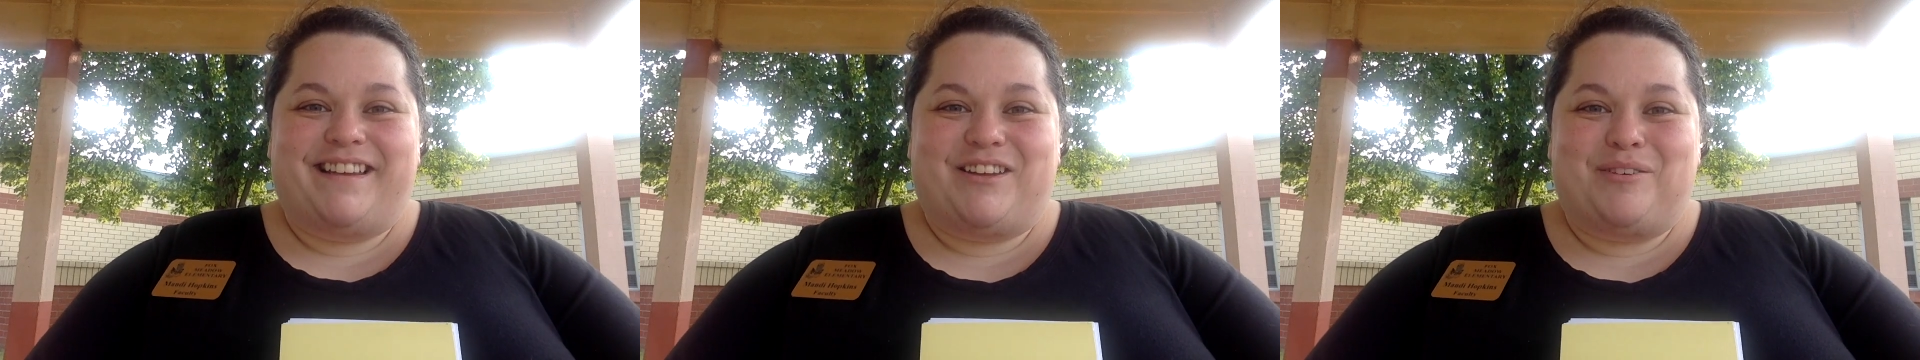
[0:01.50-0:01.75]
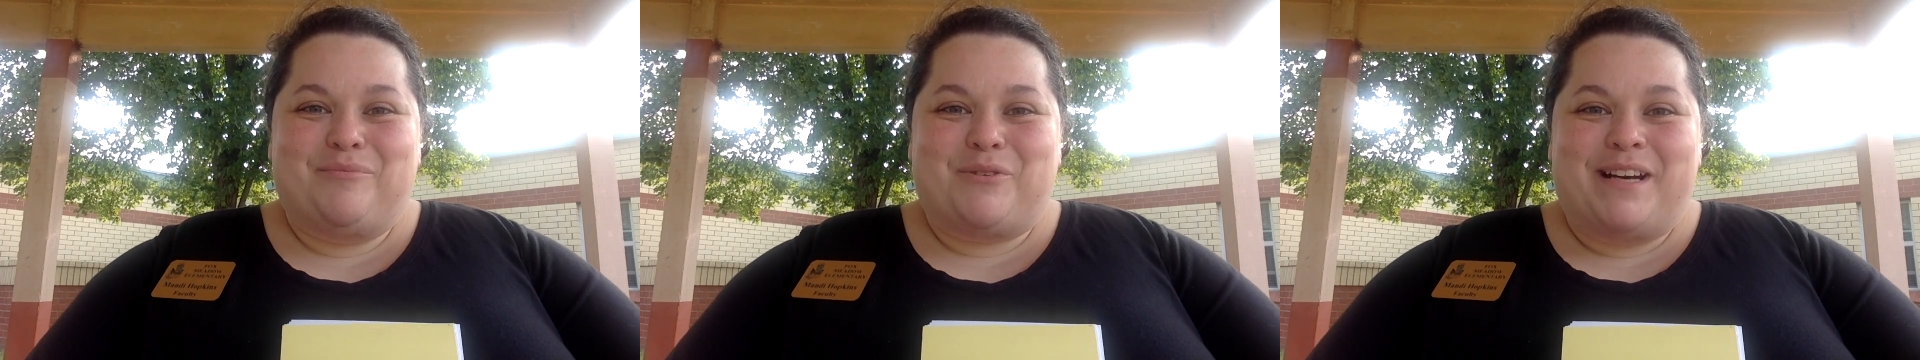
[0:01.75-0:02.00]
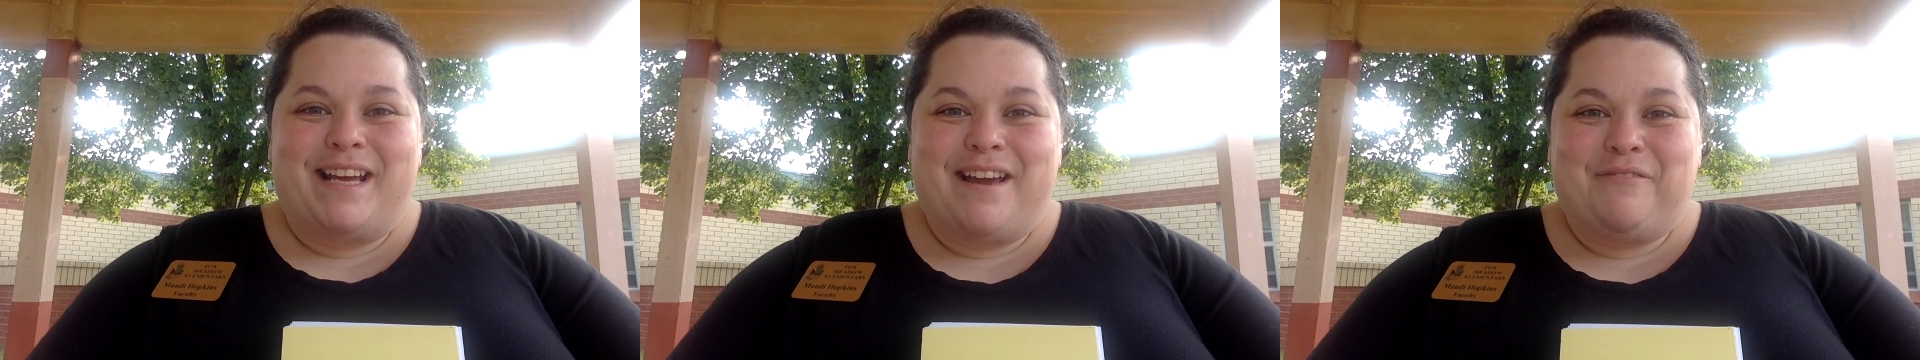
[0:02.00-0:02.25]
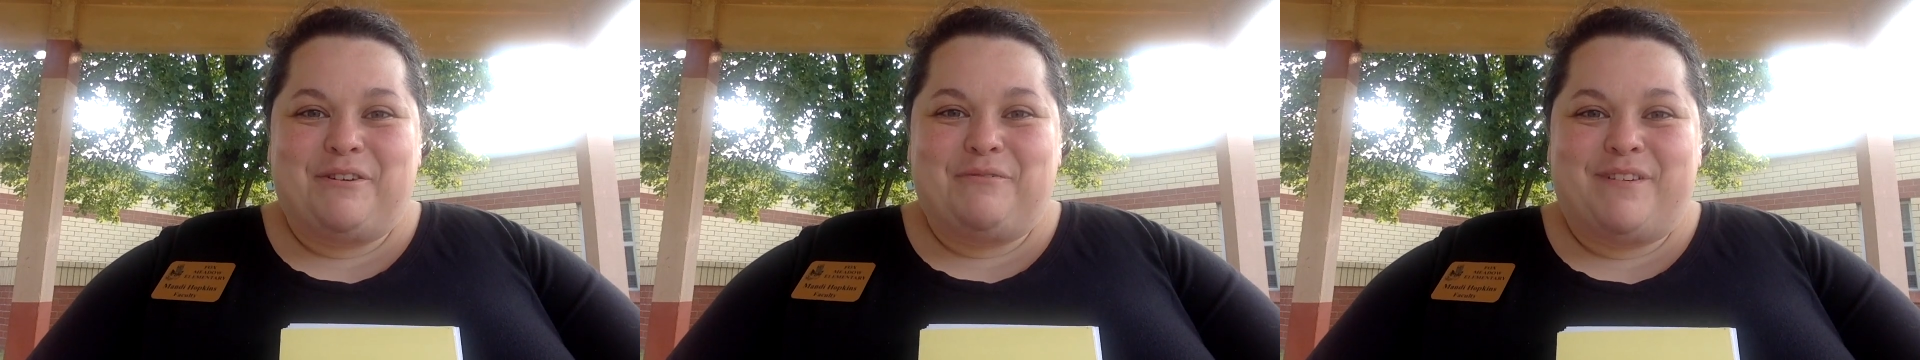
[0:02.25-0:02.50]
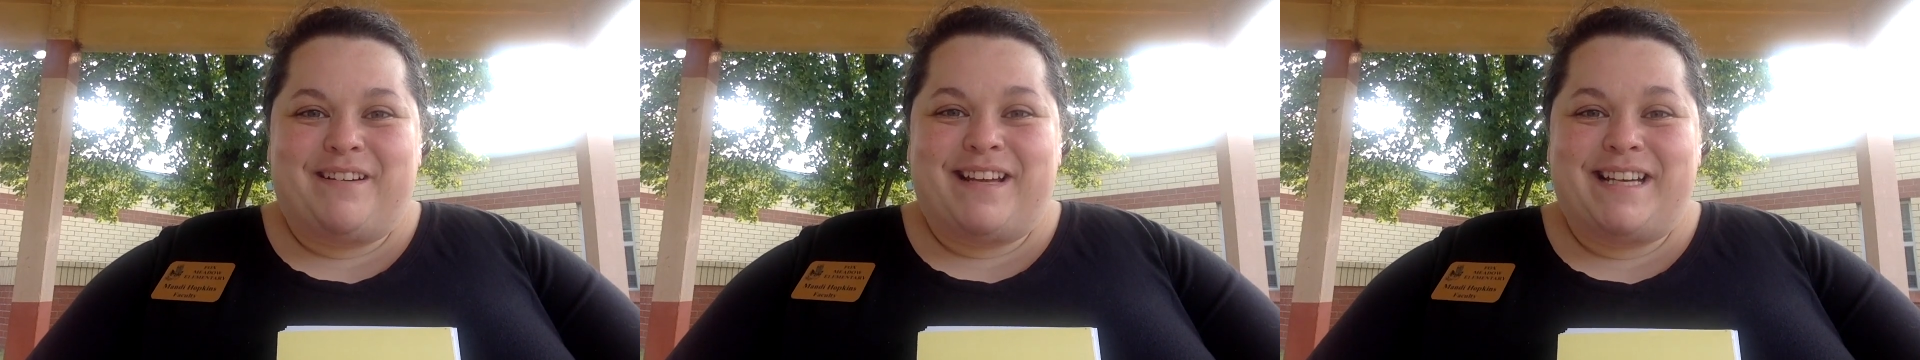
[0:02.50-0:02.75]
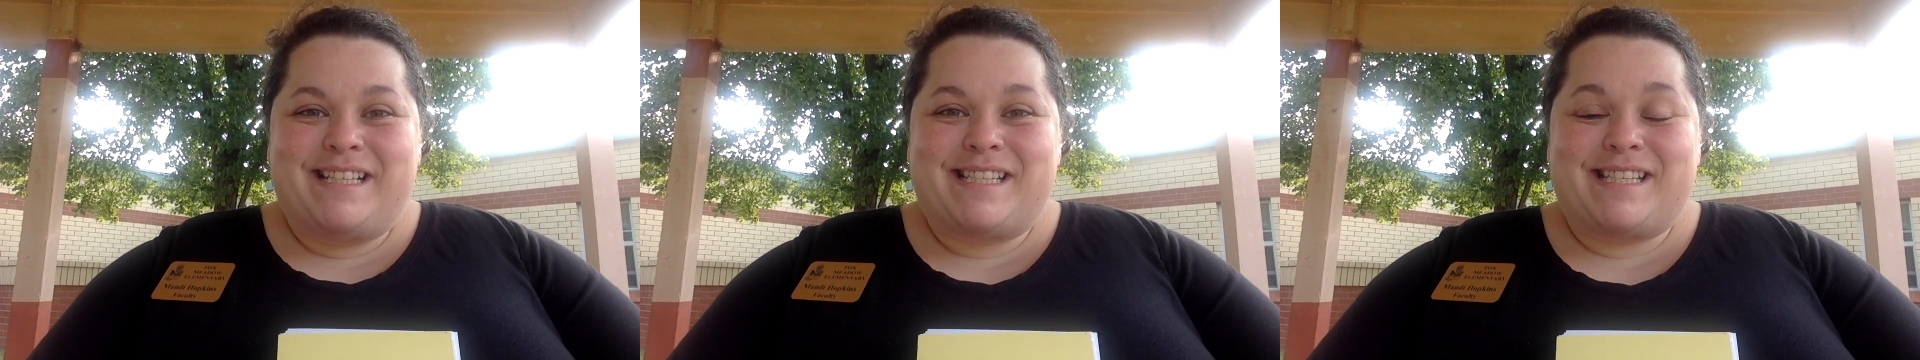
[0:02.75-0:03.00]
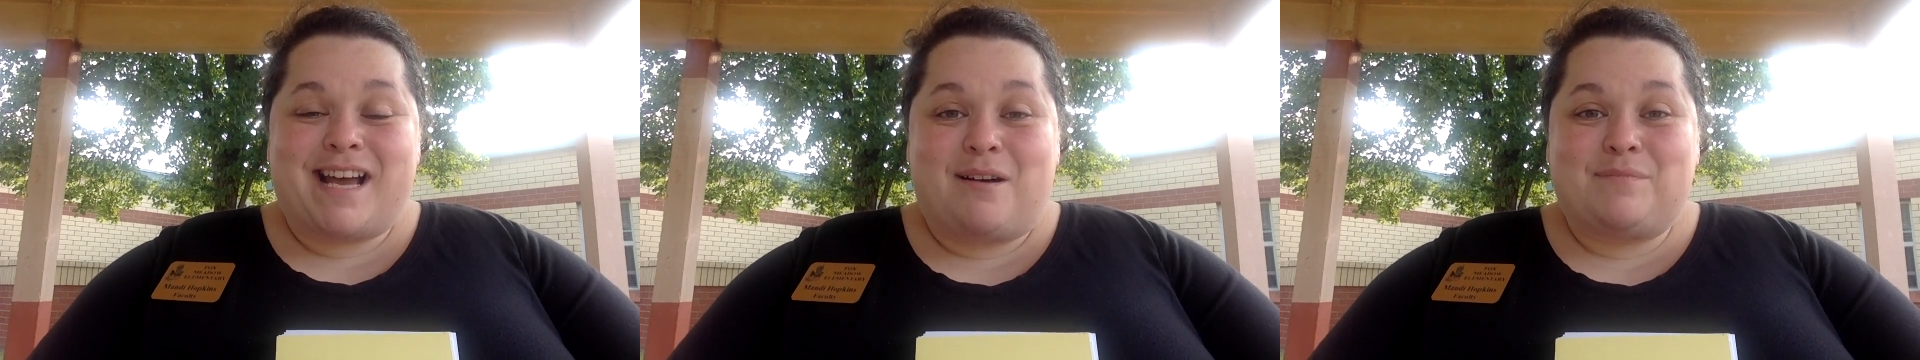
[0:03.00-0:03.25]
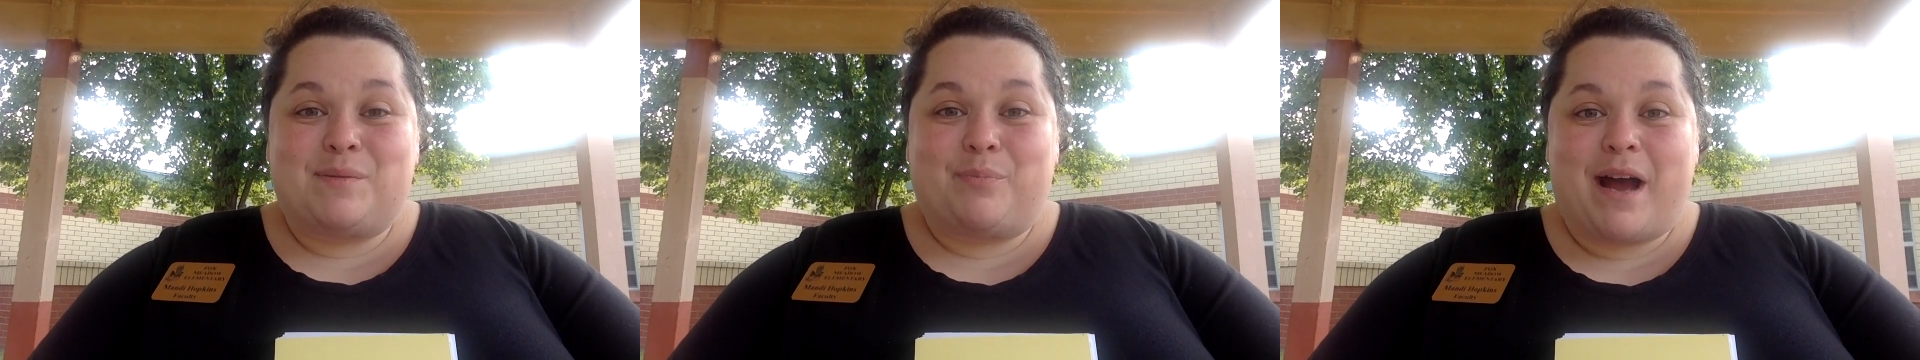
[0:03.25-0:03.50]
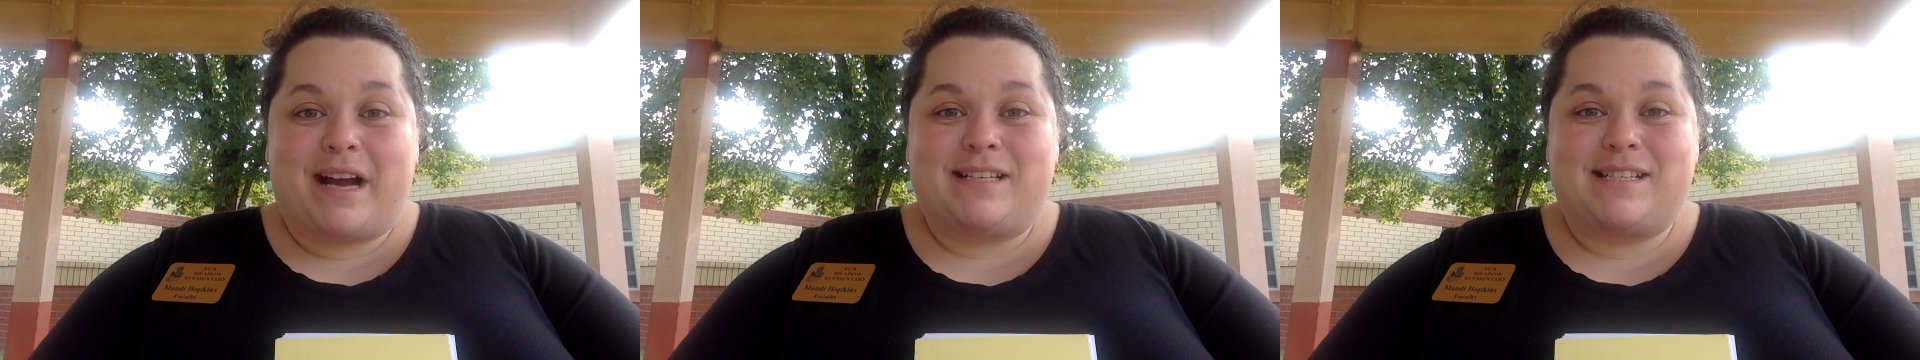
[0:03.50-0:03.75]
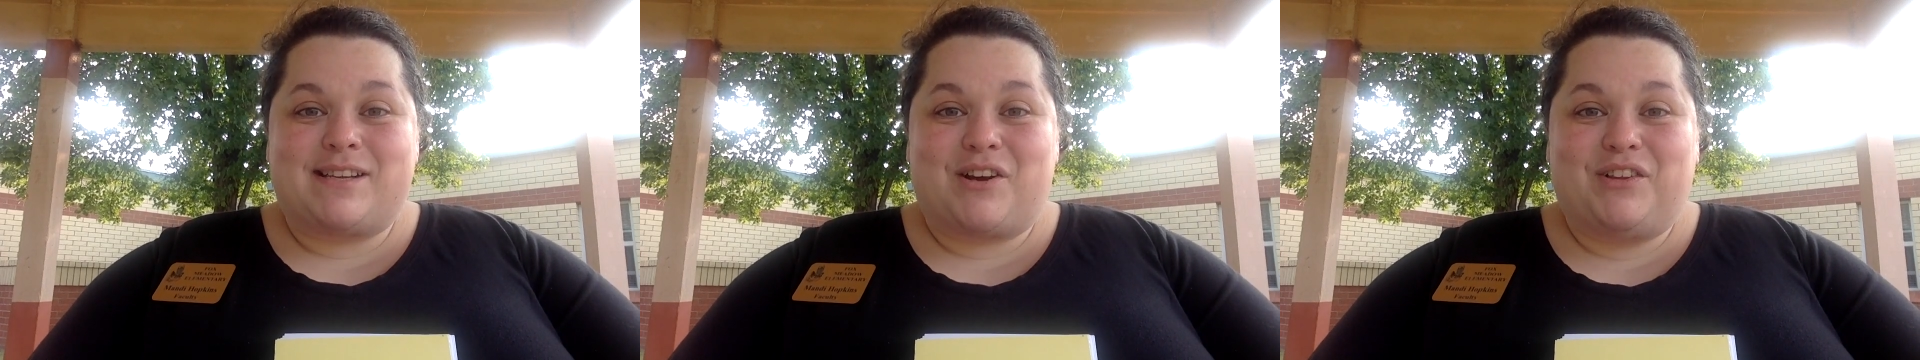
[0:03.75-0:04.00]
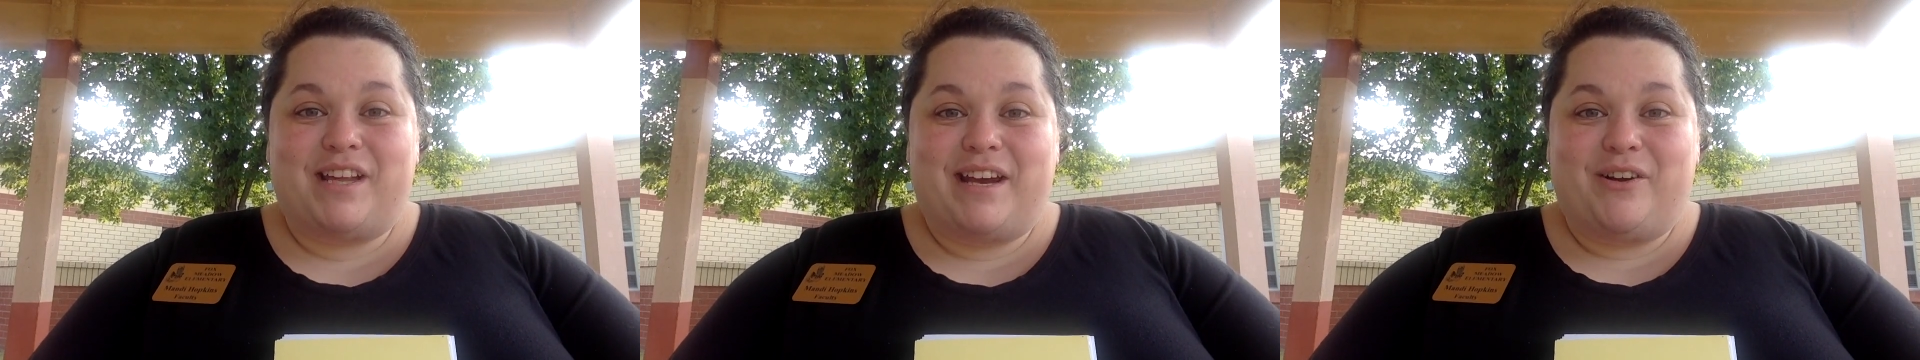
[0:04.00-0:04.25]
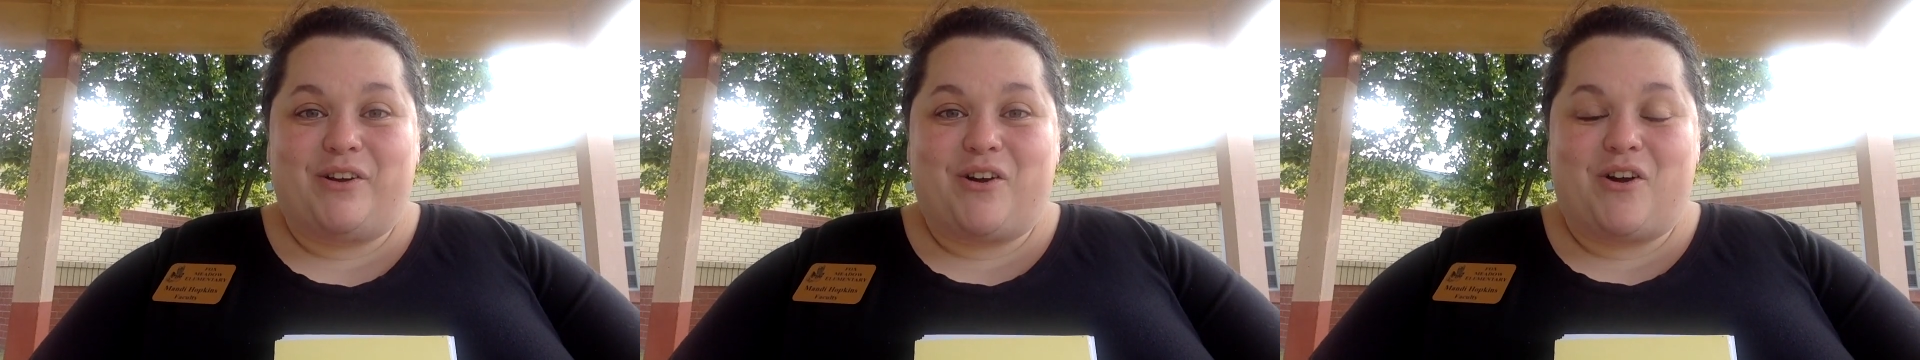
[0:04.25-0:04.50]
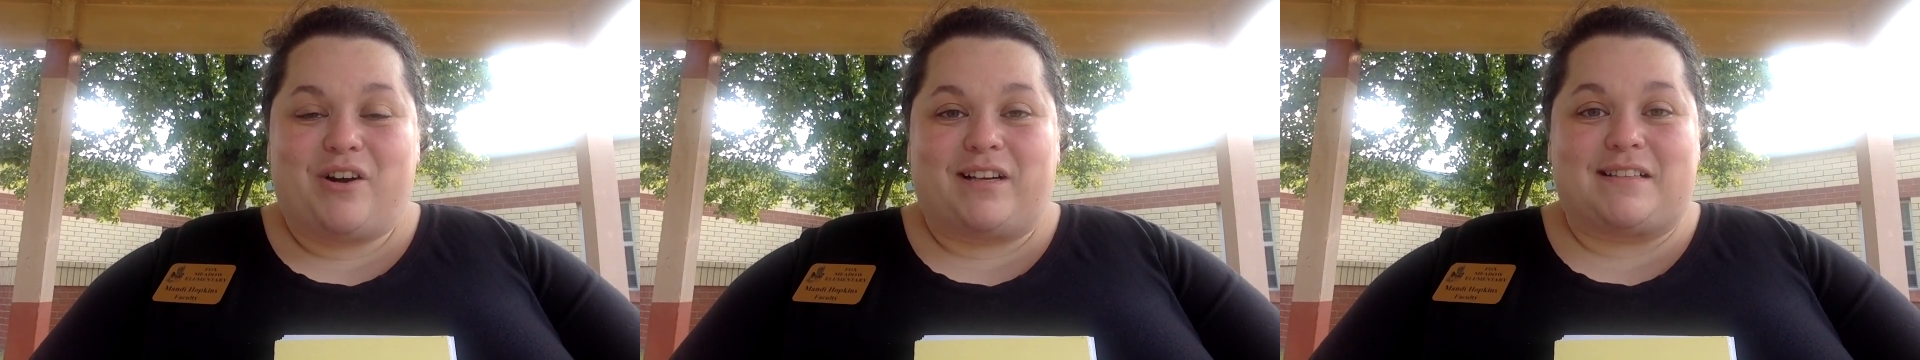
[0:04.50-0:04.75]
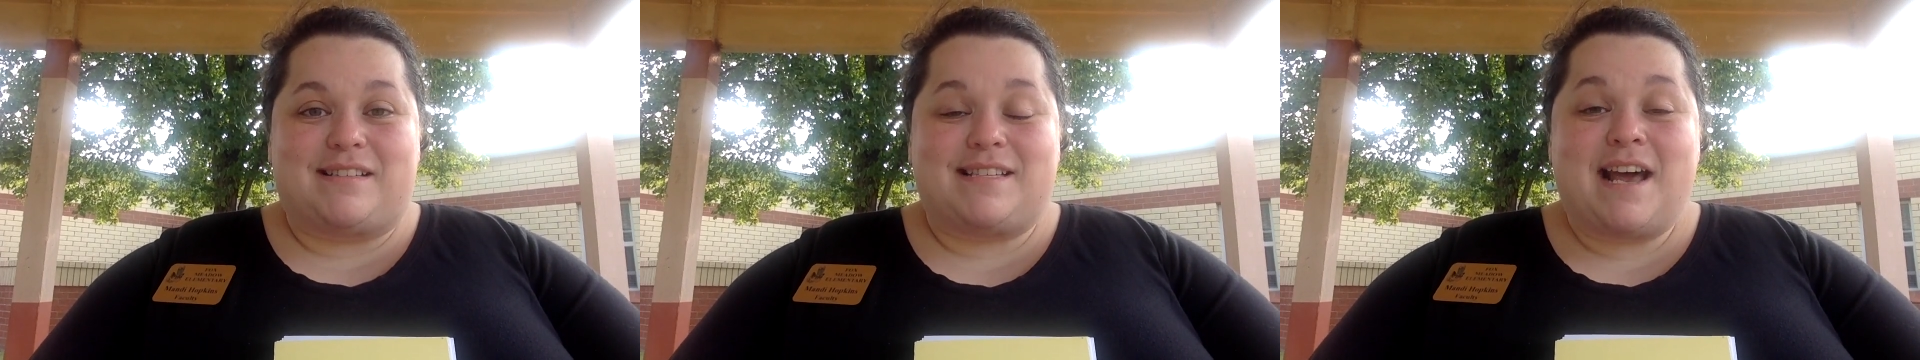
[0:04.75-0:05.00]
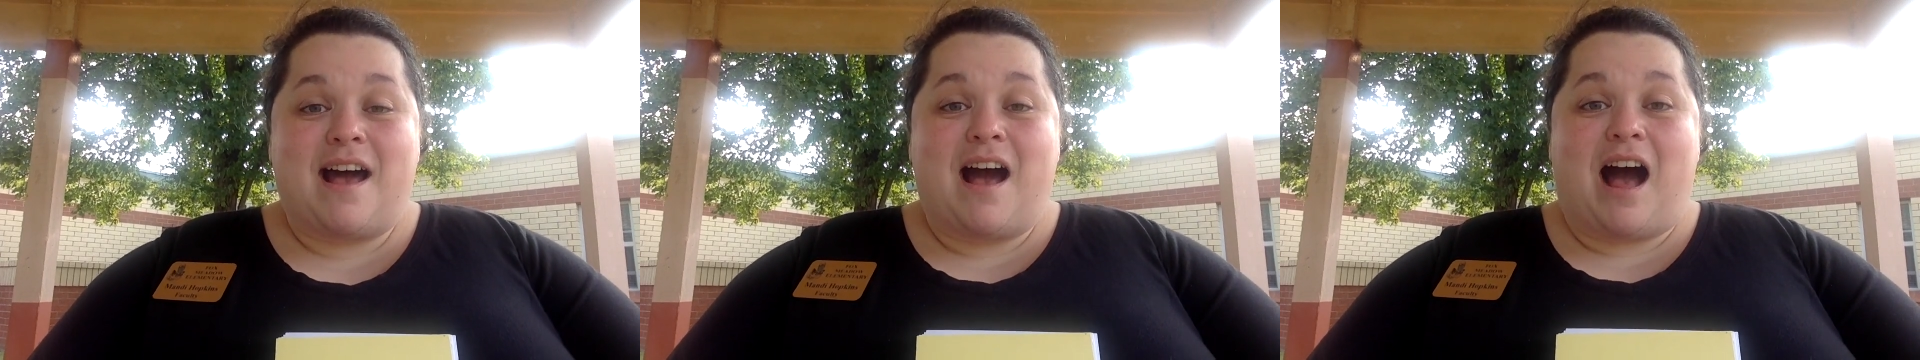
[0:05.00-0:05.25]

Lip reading: Good morning, everyone. It's time to practice our letter cards.